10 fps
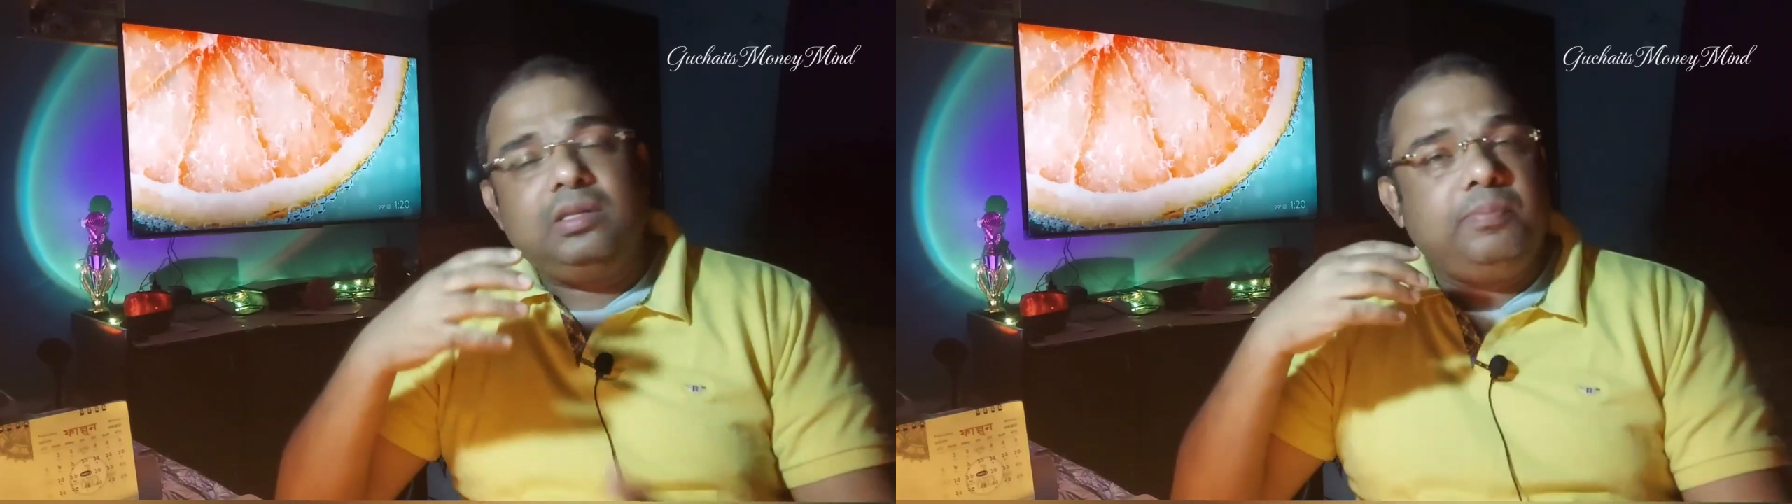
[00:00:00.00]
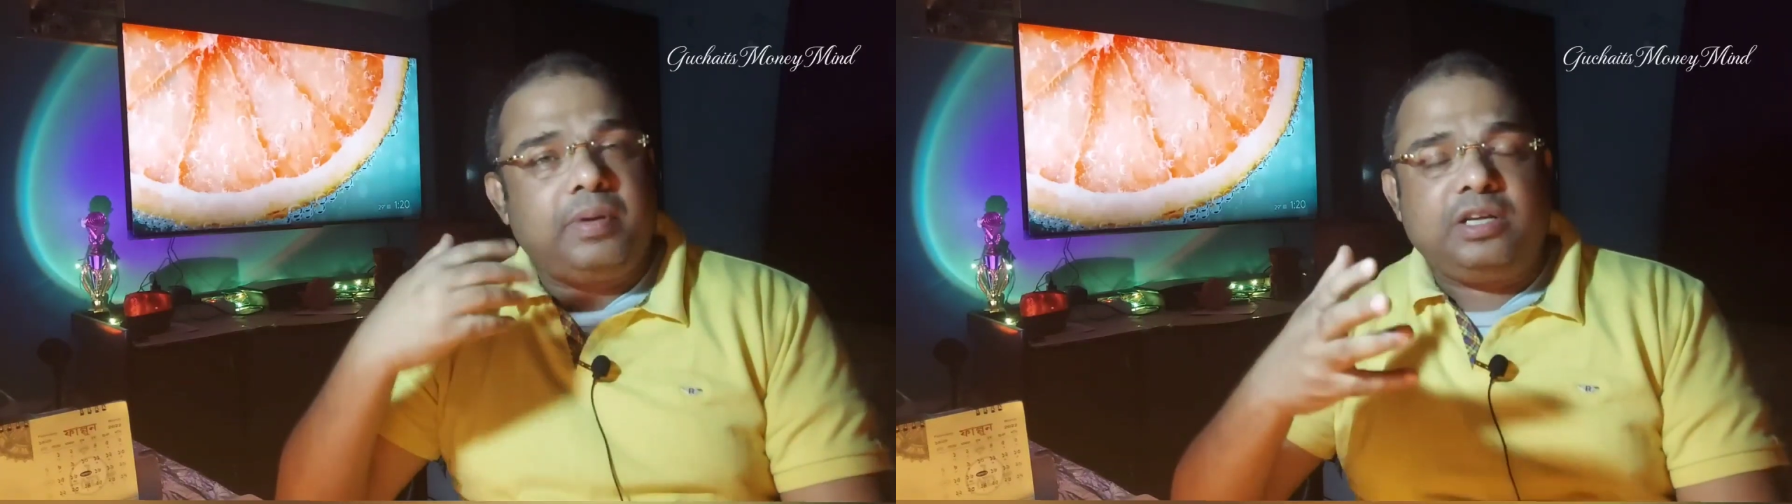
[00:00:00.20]

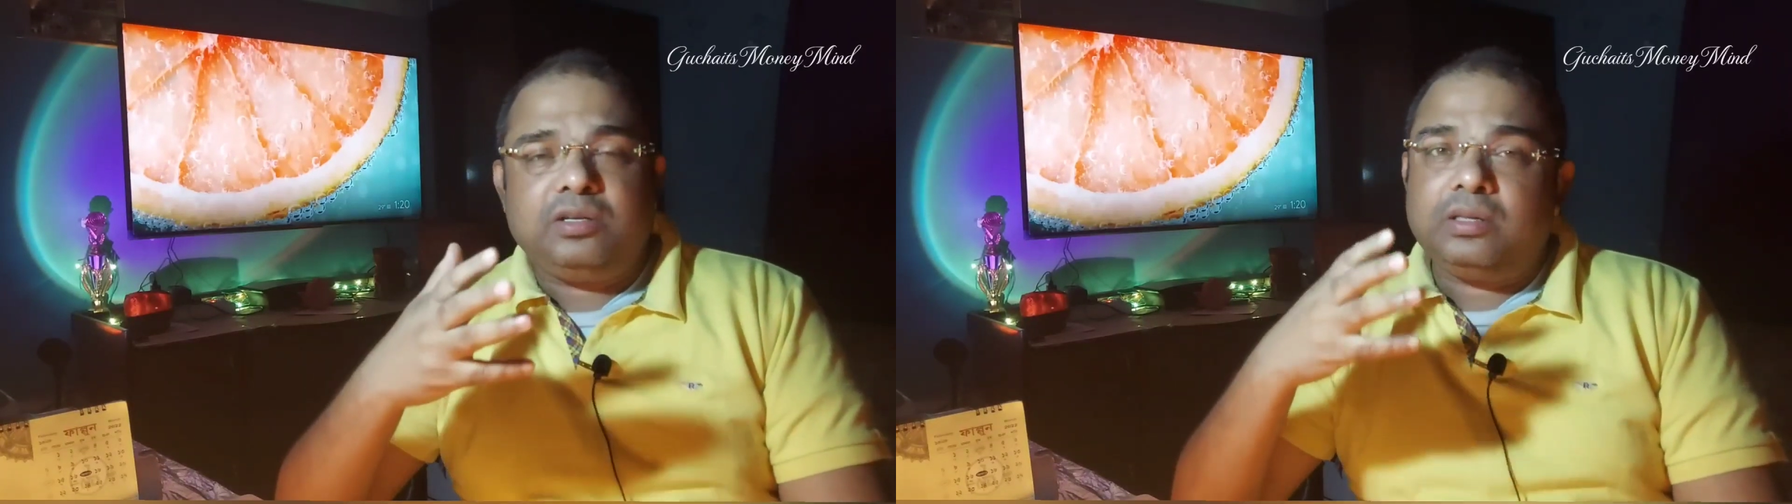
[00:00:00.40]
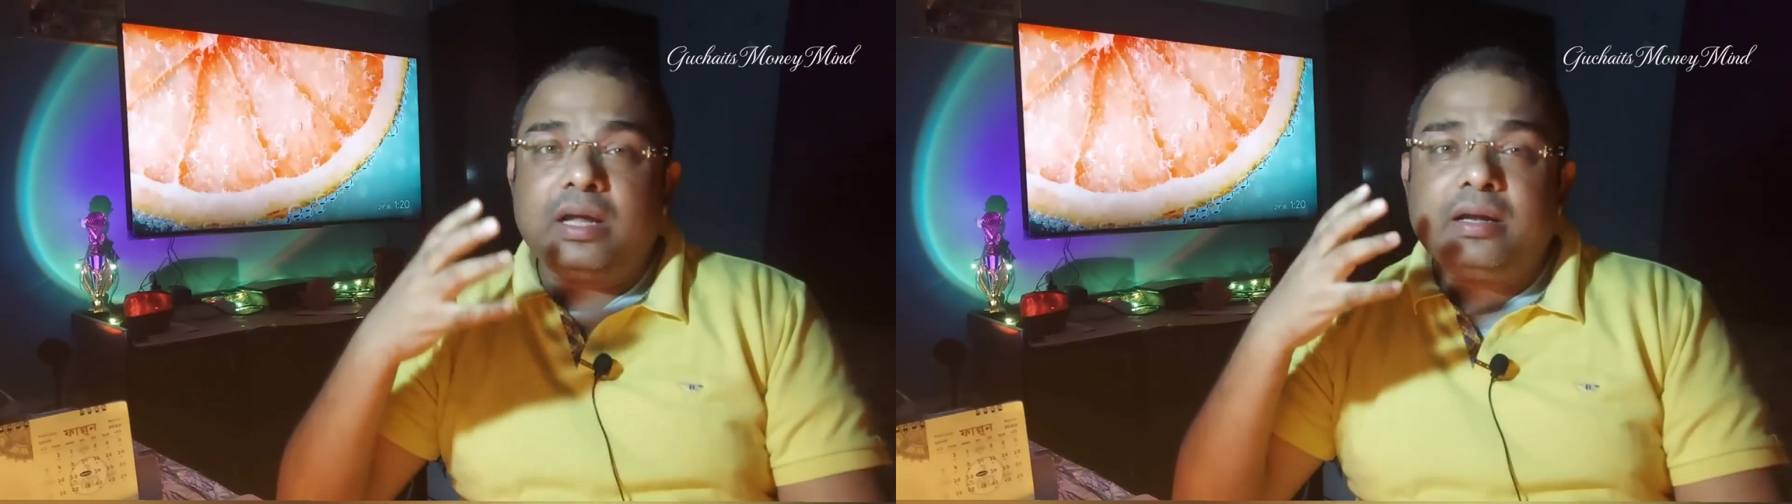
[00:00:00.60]
the
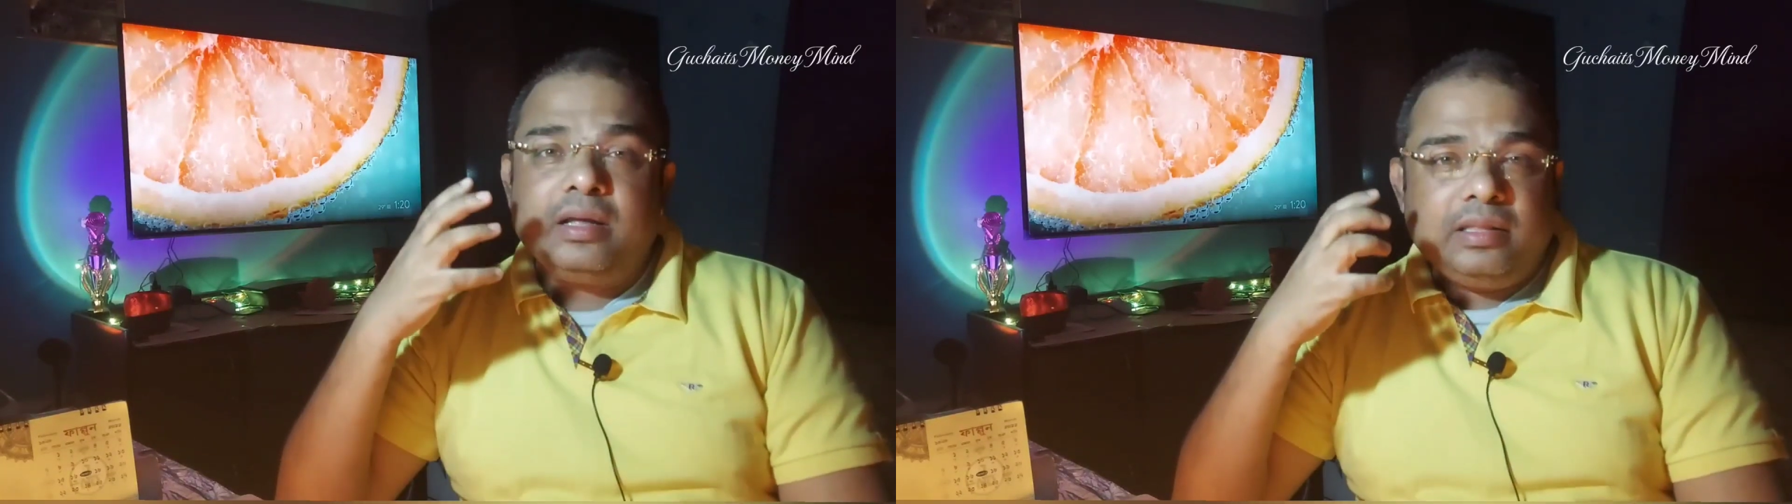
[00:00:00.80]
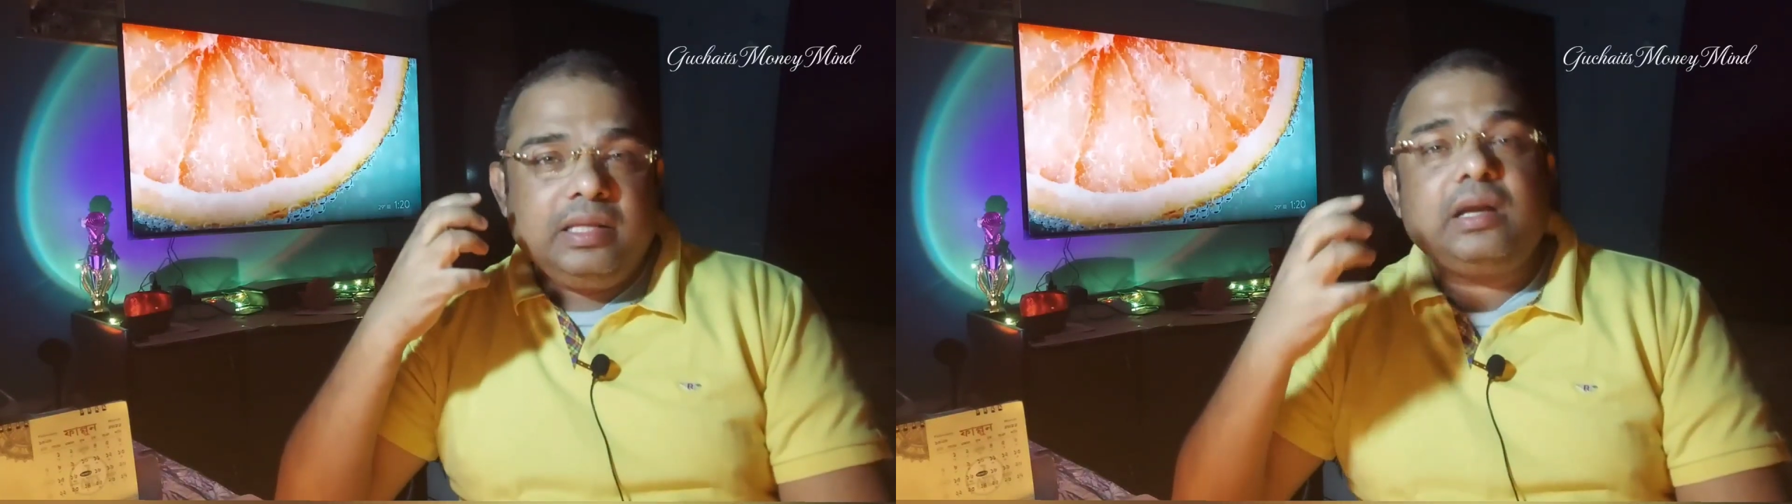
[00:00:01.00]
pressure that
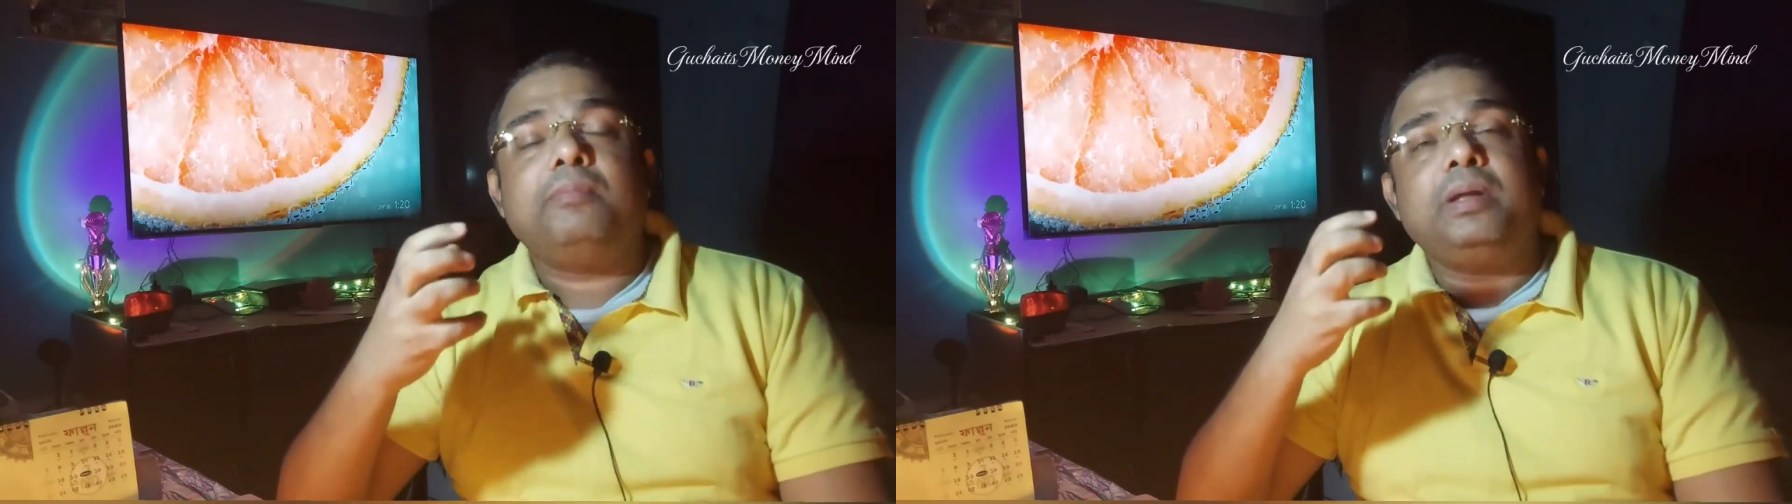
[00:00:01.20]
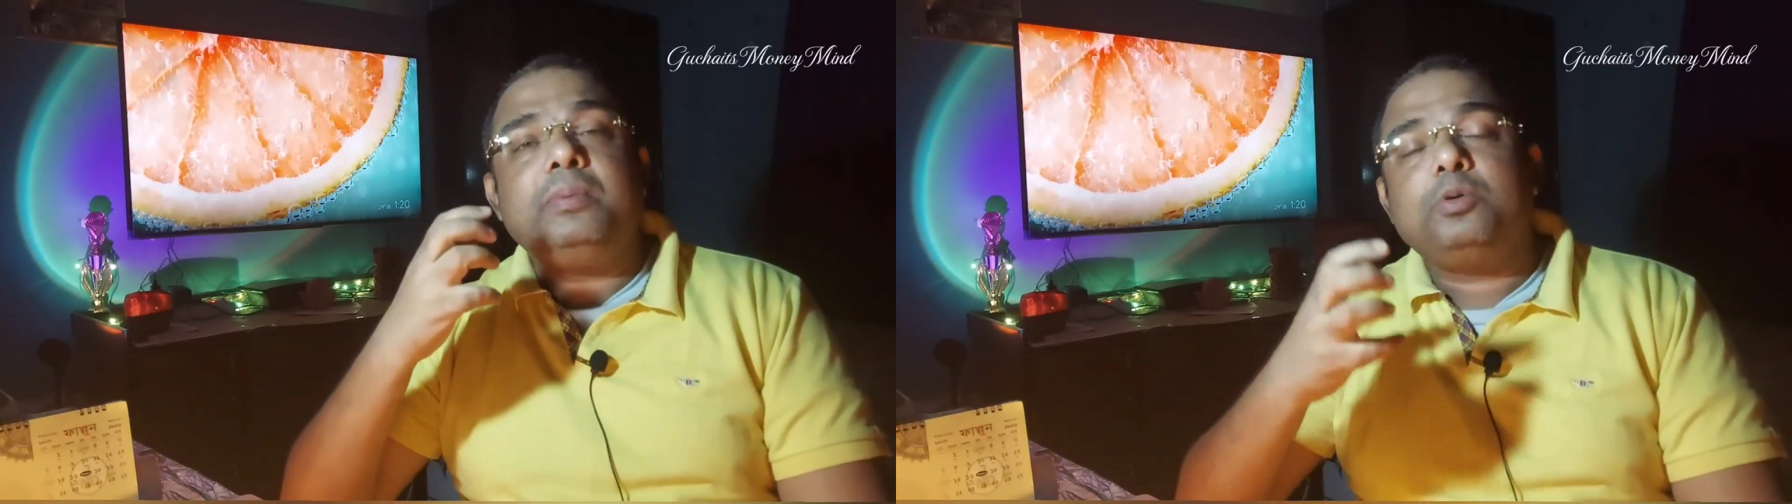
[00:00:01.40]
the
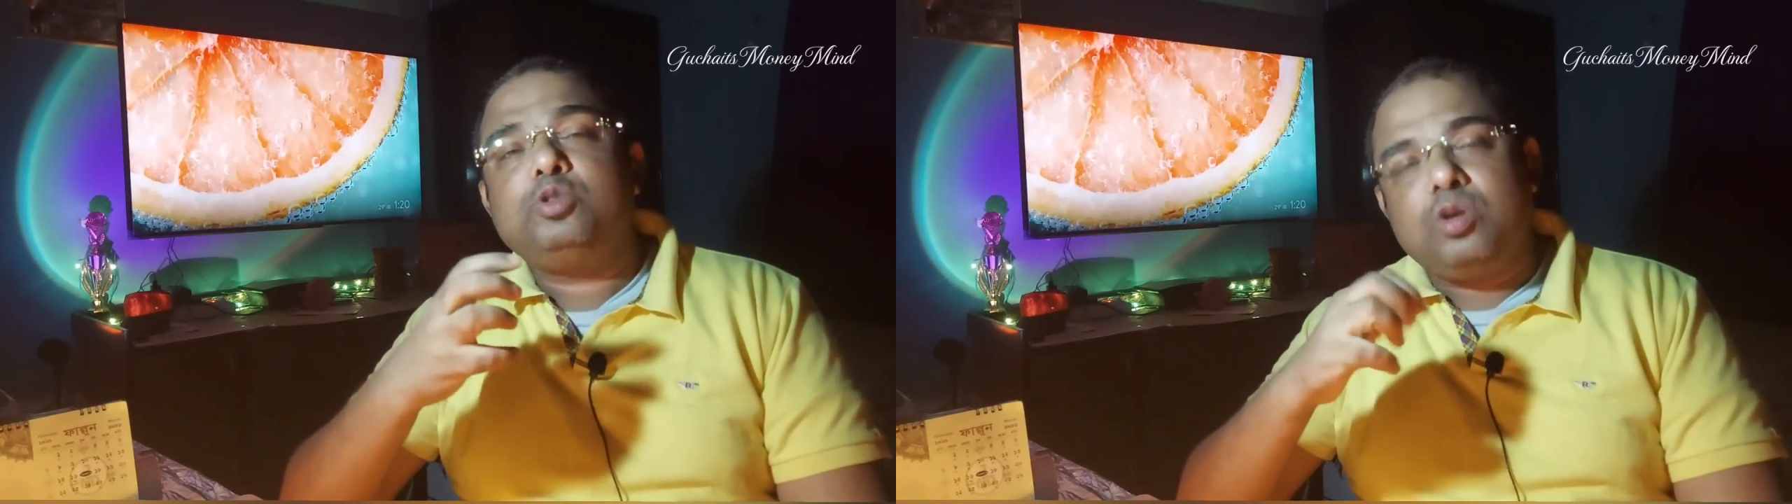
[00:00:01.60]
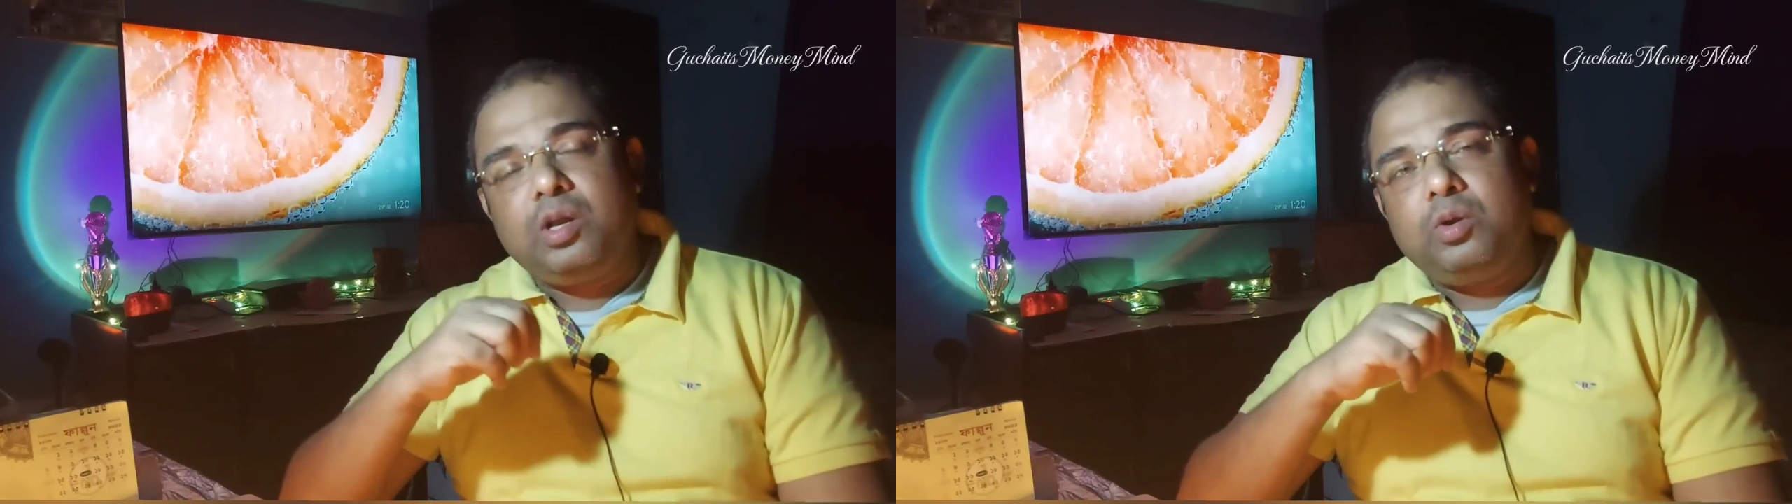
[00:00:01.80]
company
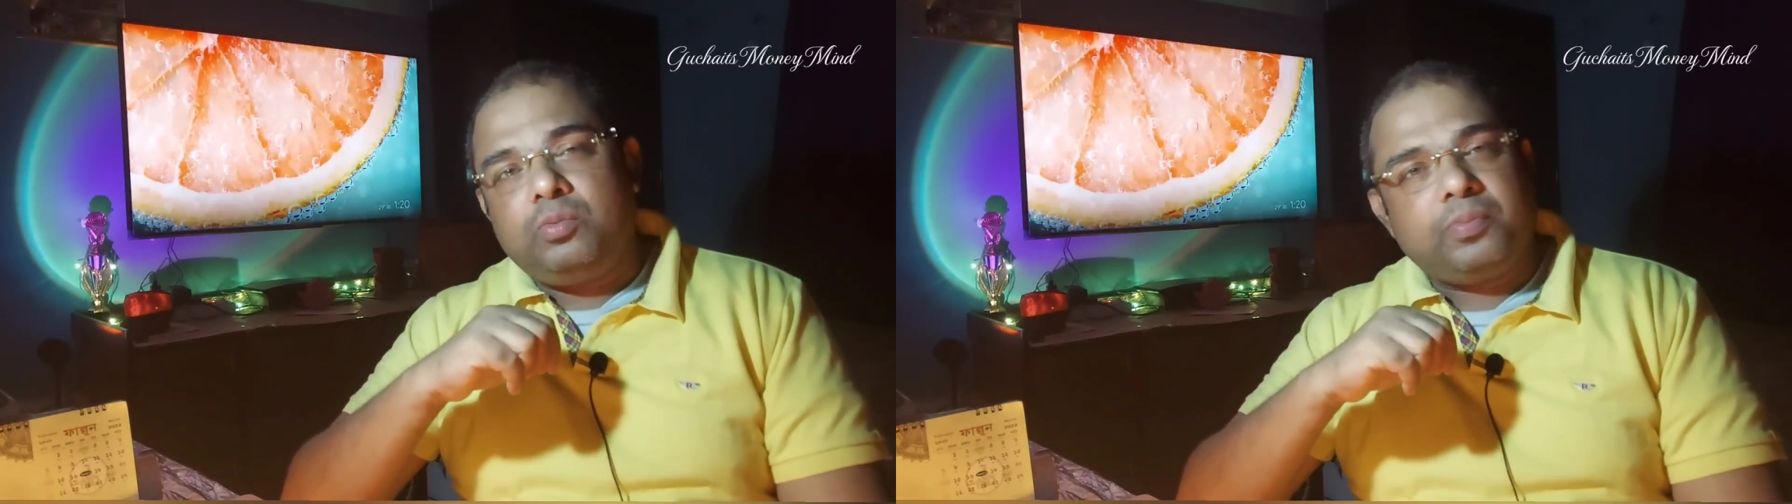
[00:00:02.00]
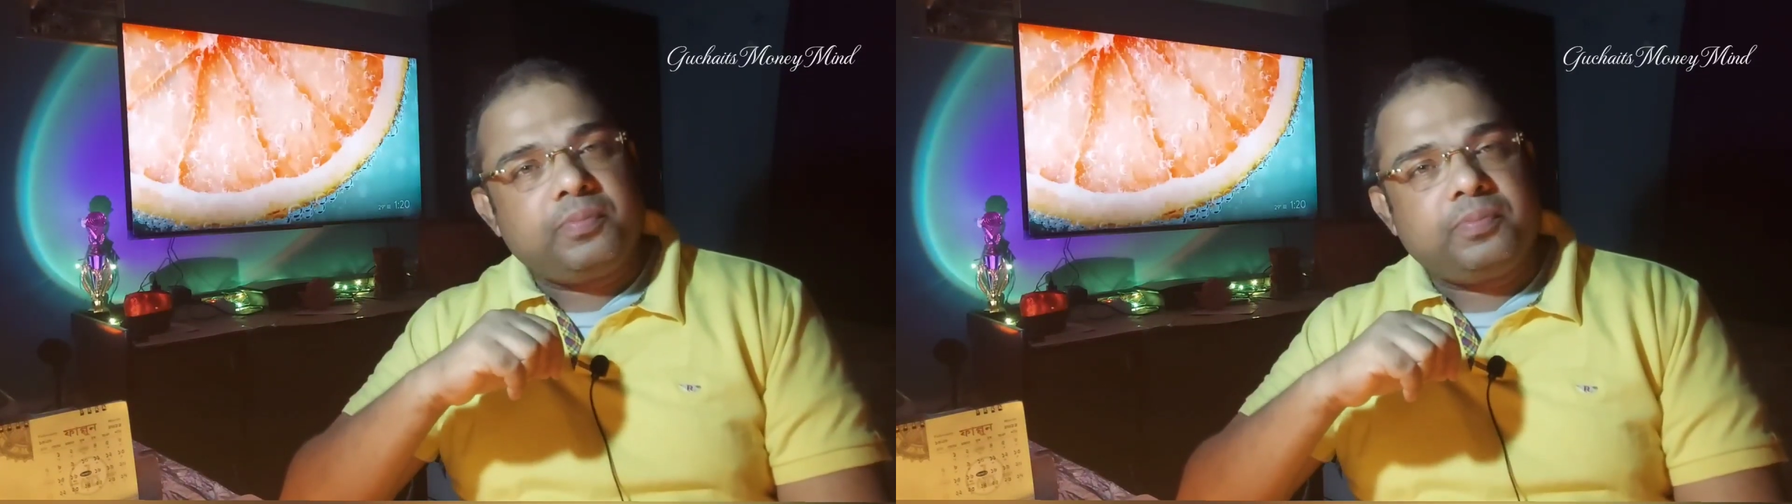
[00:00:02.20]
puts on you.